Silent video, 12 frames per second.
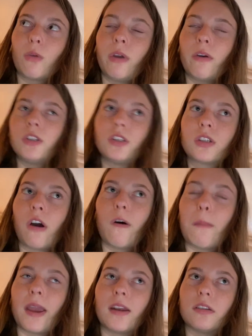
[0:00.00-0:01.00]
we always just call it
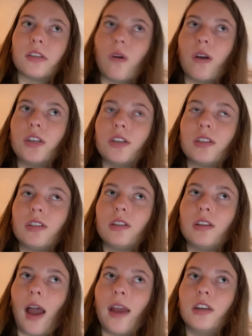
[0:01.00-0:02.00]
Panda. So I
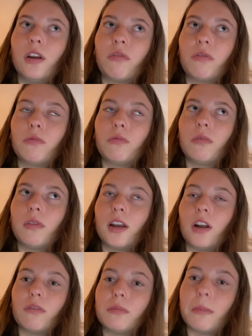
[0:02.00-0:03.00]

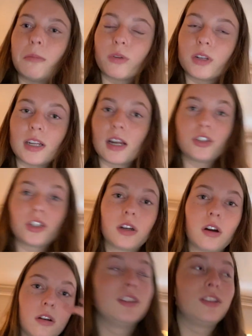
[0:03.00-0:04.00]
don't remember what it's actually
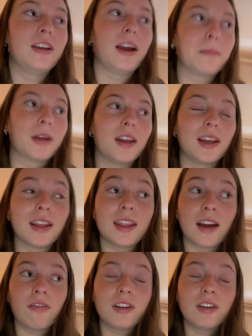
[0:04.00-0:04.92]
called. So yeah, I'm gonna get that for